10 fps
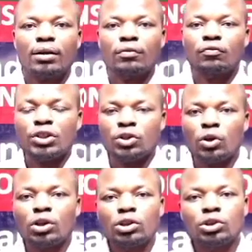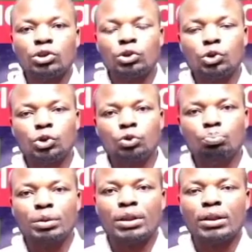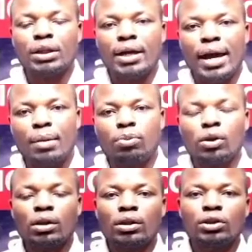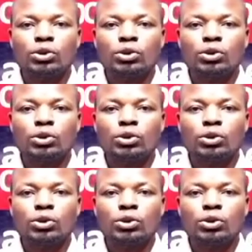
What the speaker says: video, you should be able